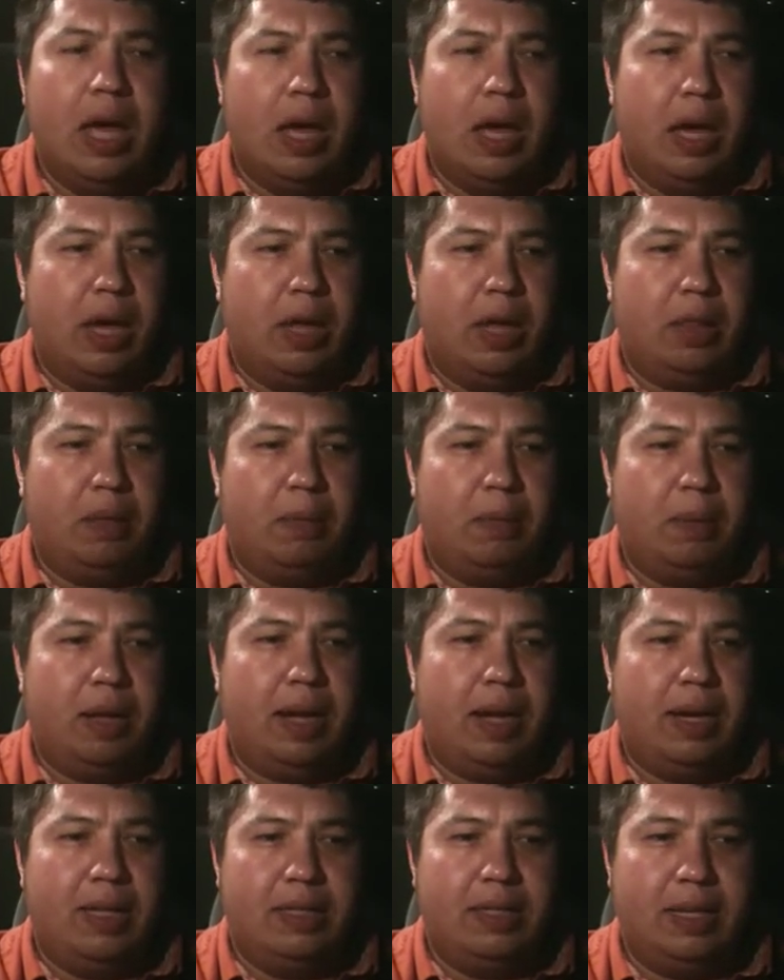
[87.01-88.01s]
The
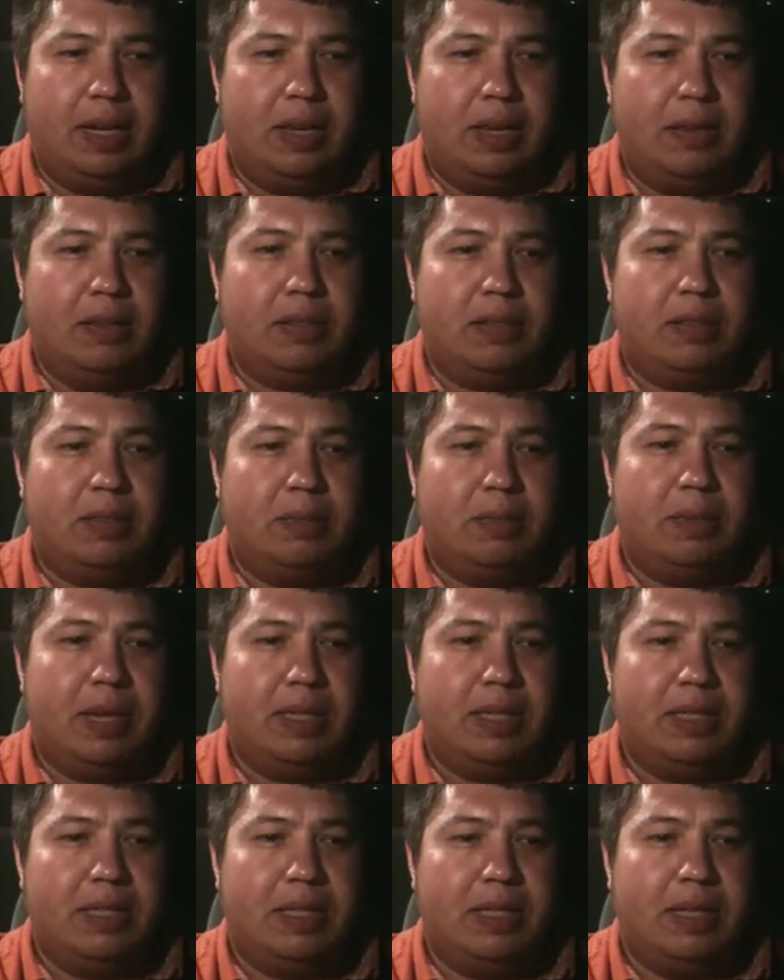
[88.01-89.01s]
plot entails
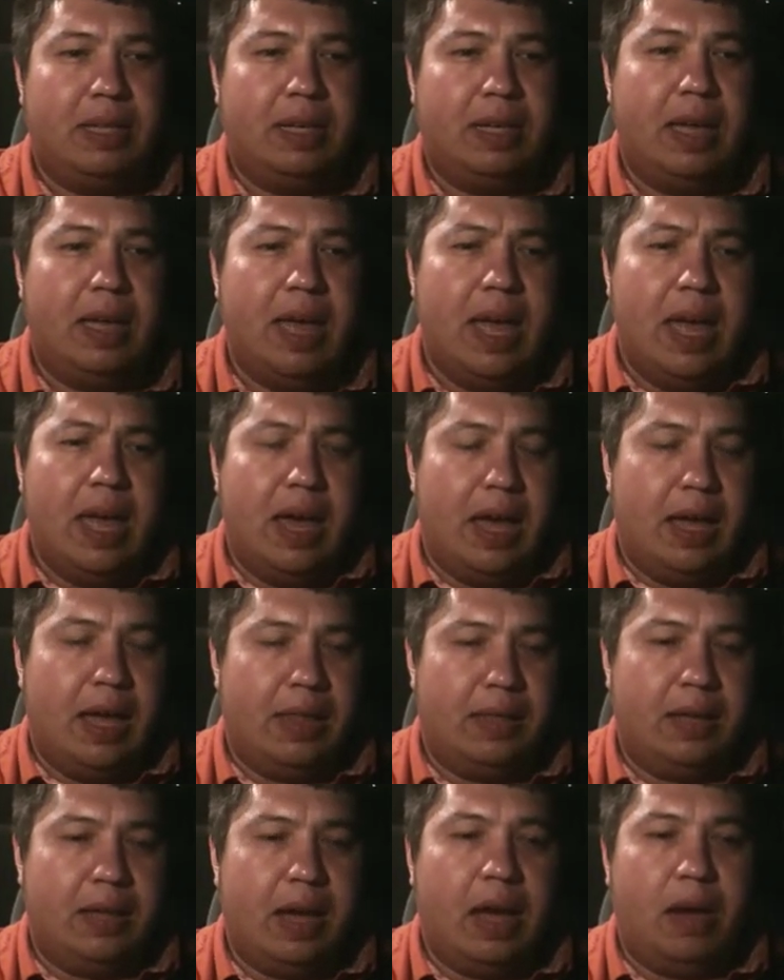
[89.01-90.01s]
basically
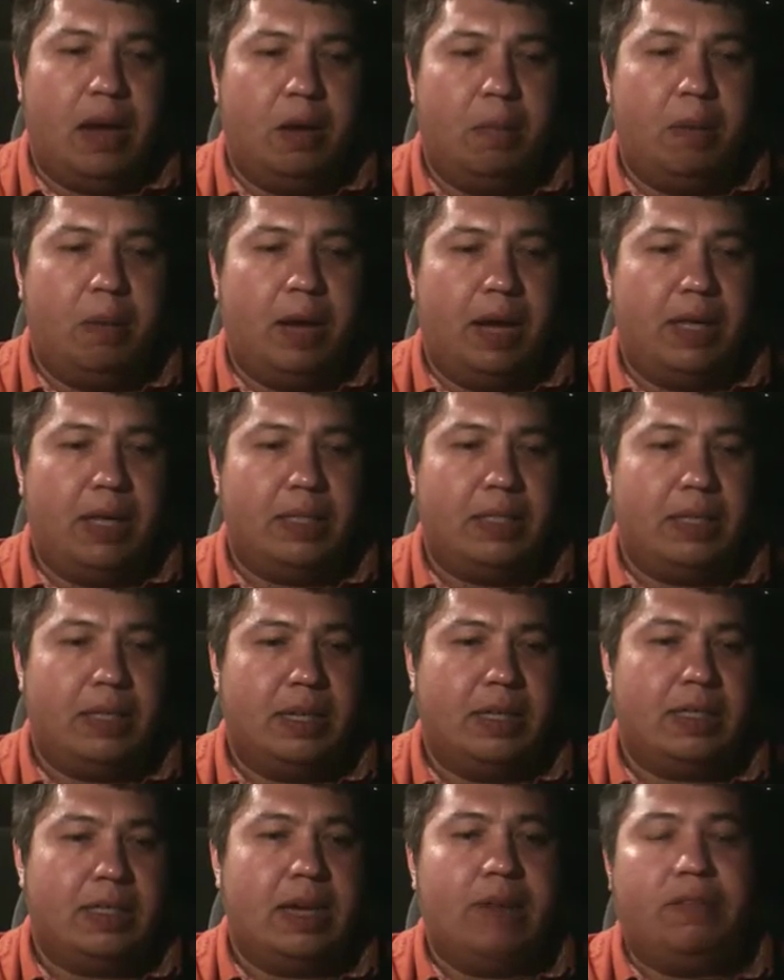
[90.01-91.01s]
the Autobots.
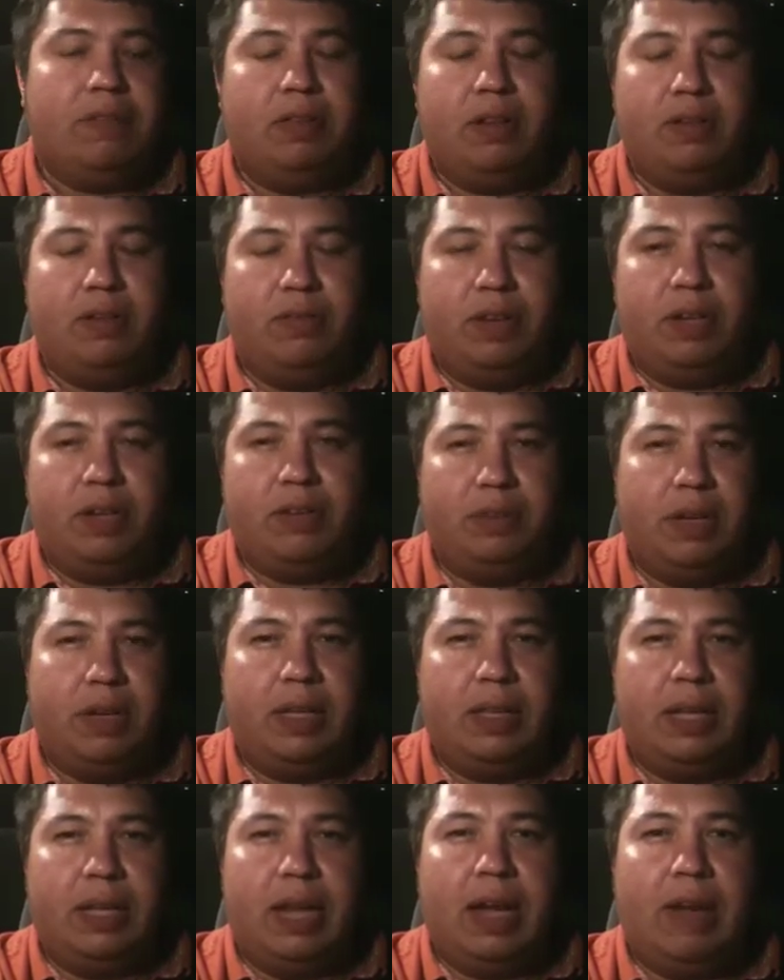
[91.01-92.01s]
It's after their victory,
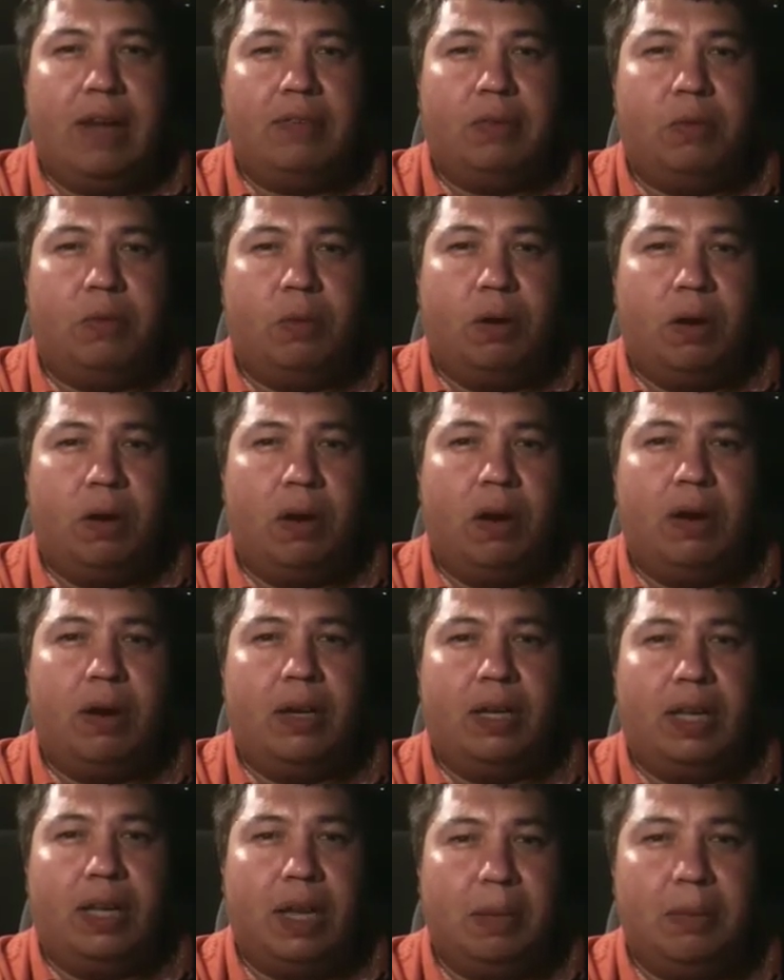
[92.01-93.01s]
and they have to work hard
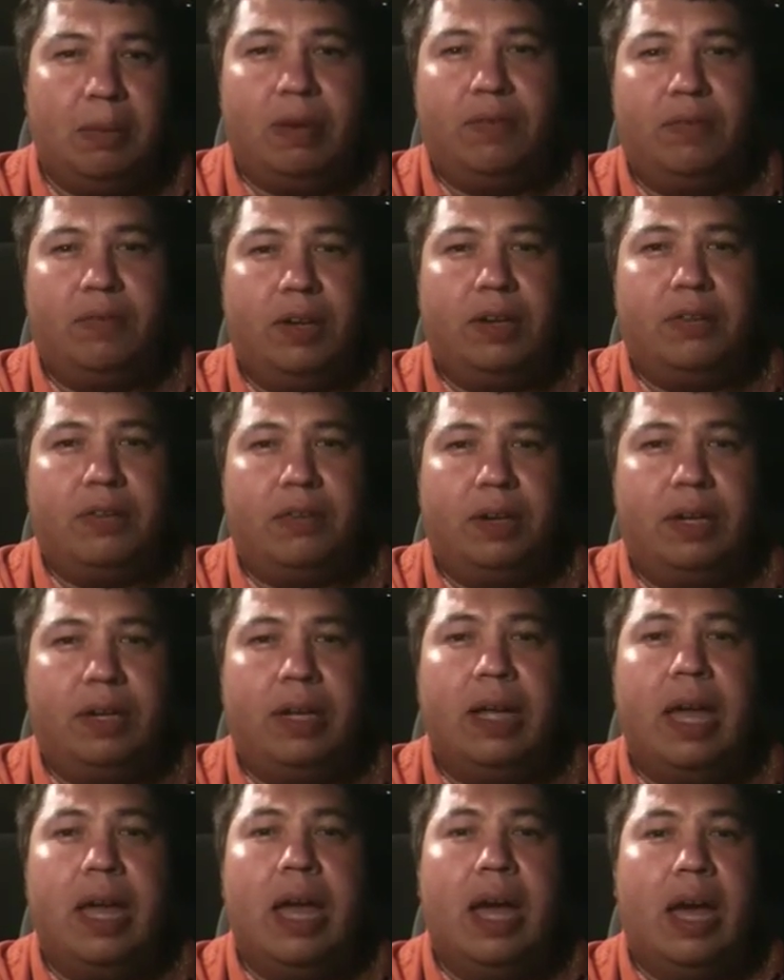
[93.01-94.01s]
to keep their
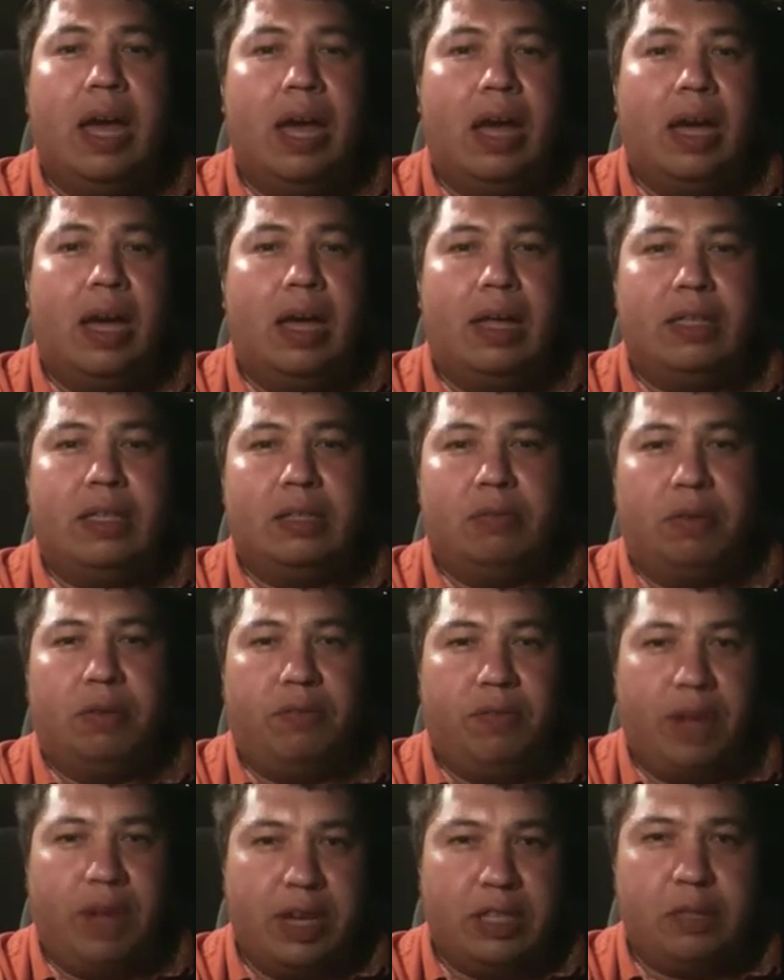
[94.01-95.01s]
victory. It's a
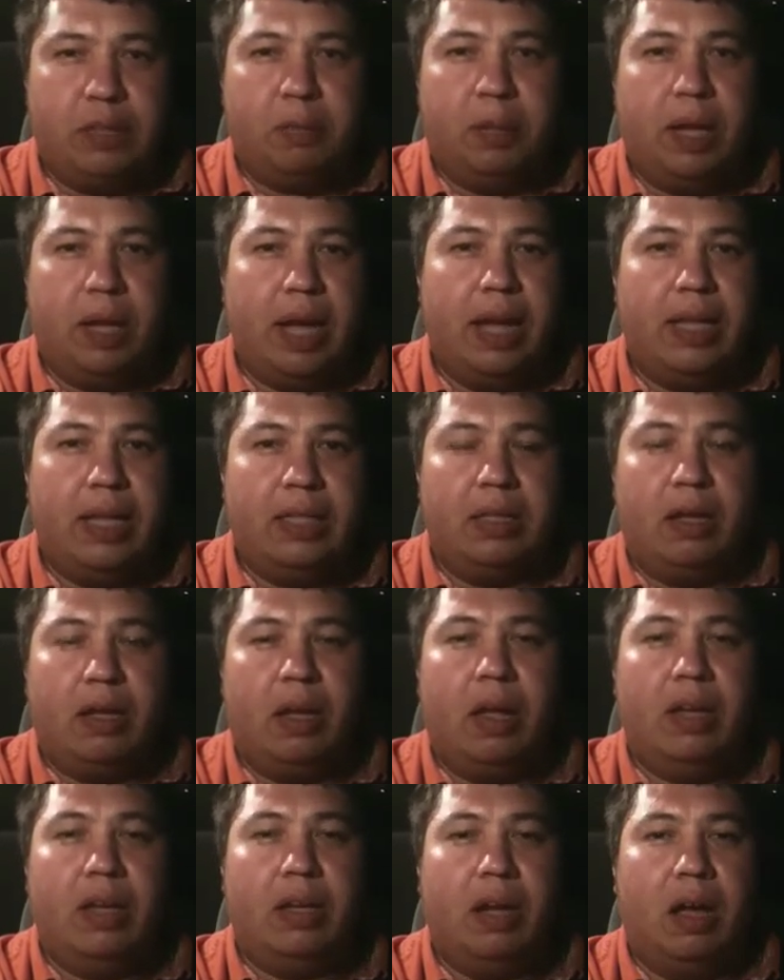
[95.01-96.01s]
revenge plot, and
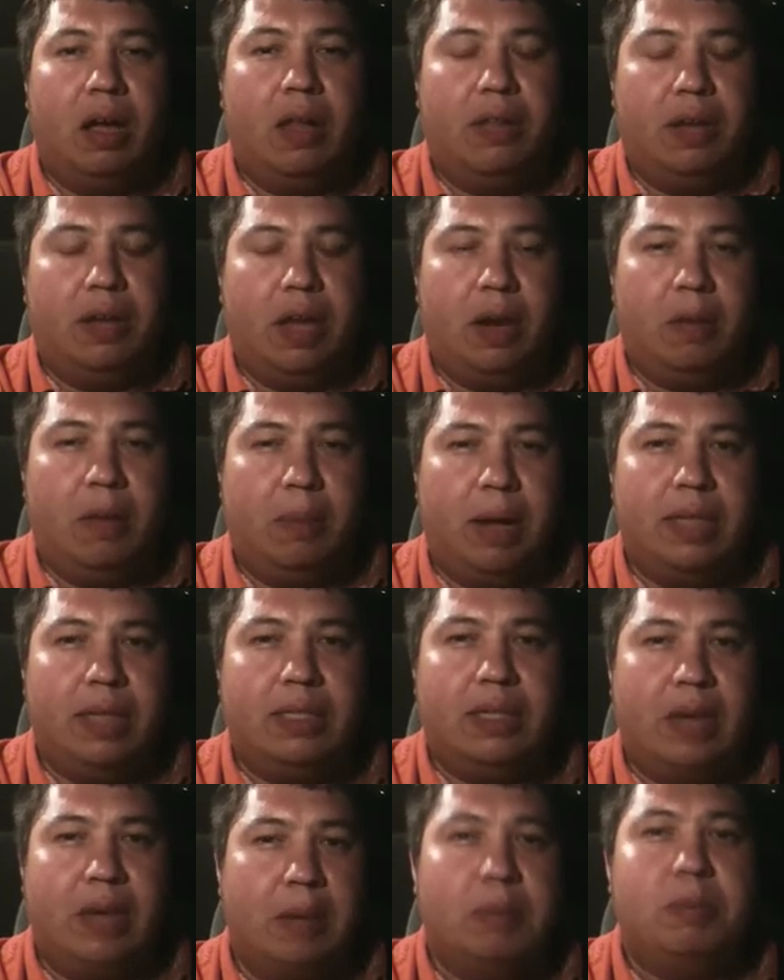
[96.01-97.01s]
all the
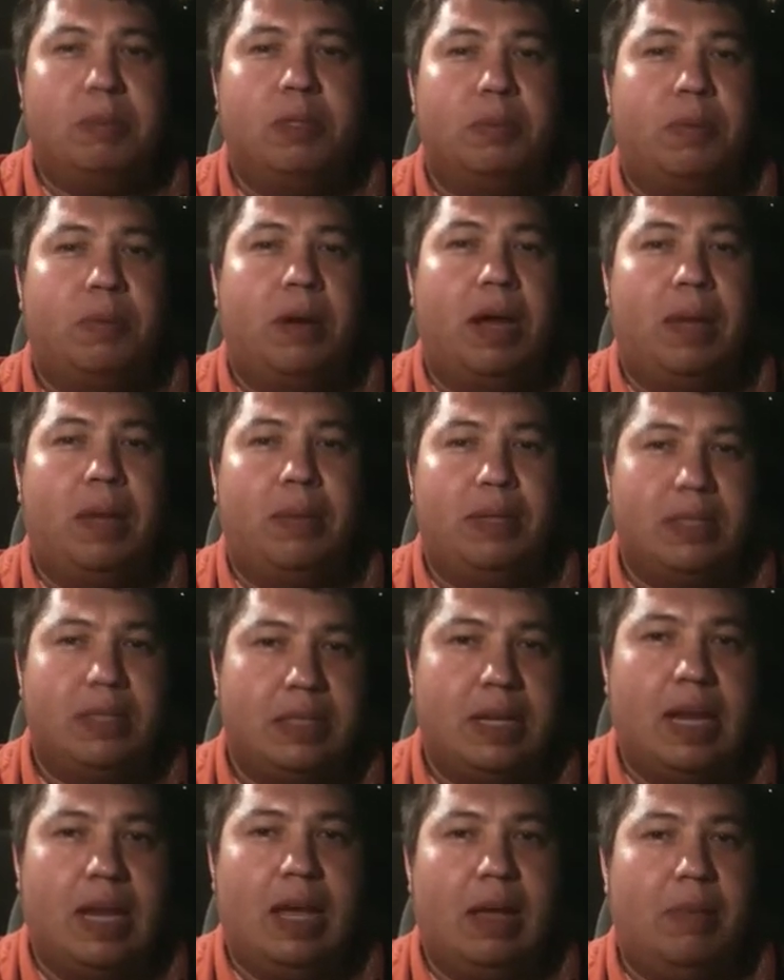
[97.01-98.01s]
Autobots and Optimus Prime and
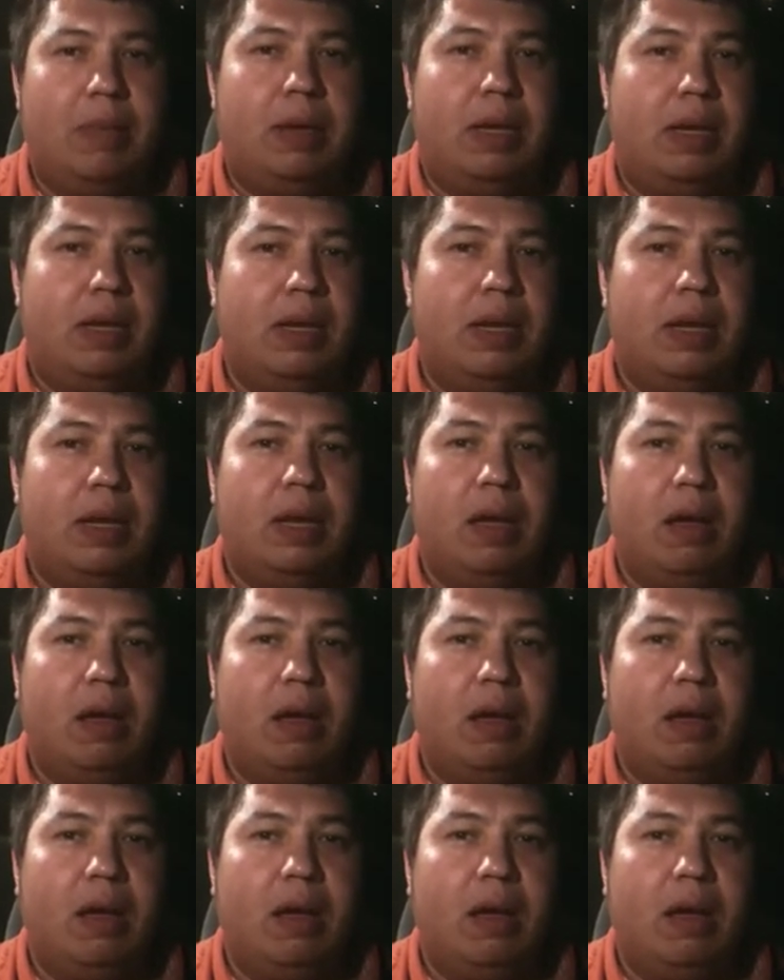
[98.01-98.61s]
Sam and